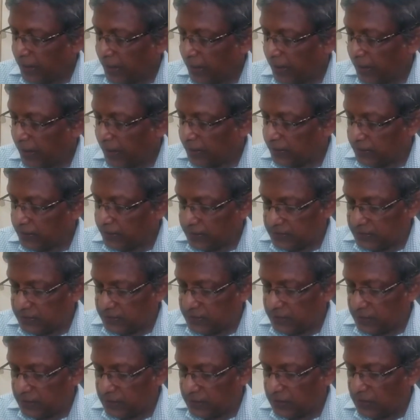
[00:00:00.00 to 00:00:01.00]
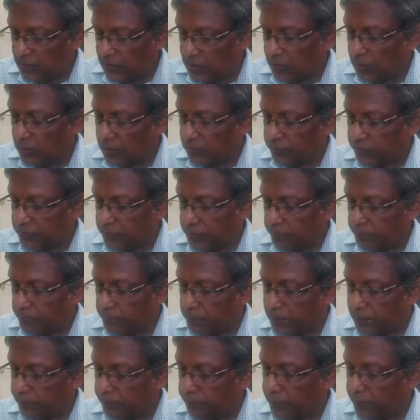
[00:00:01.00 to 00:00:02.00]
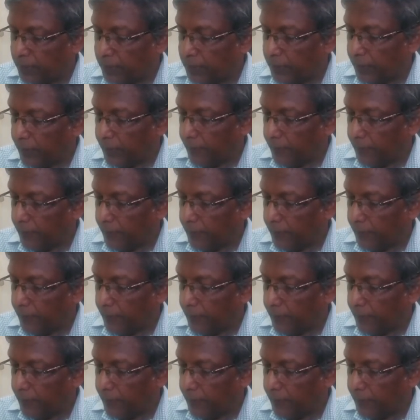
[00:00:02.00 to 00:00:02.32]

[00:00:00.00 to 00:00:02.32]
and the sin of the people.